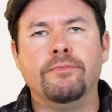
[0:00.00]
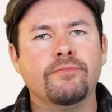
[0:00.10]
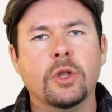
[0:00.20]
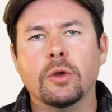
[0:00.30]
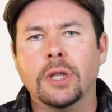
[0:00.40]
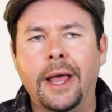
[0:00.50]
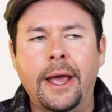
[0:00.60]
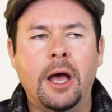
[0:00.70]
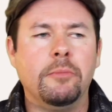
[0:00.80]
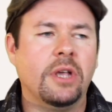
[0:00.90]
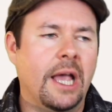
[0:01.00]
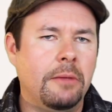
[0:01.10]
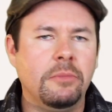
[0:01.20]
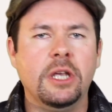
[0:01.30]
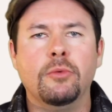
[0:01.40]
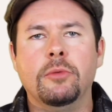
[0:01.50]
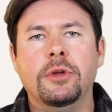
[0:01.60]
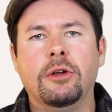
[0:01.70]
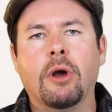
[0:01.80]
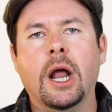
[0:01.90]
You know, lamb, game meat would
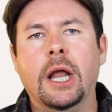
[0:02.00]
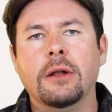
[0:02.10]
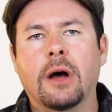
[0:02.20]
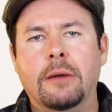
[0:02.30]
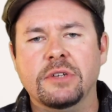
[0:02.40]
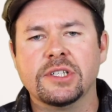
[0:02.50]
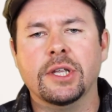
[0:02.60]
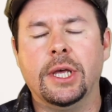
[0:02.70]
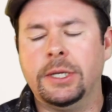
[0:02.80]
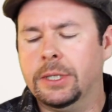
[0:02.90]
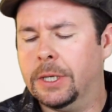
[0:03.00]
be great, obviously.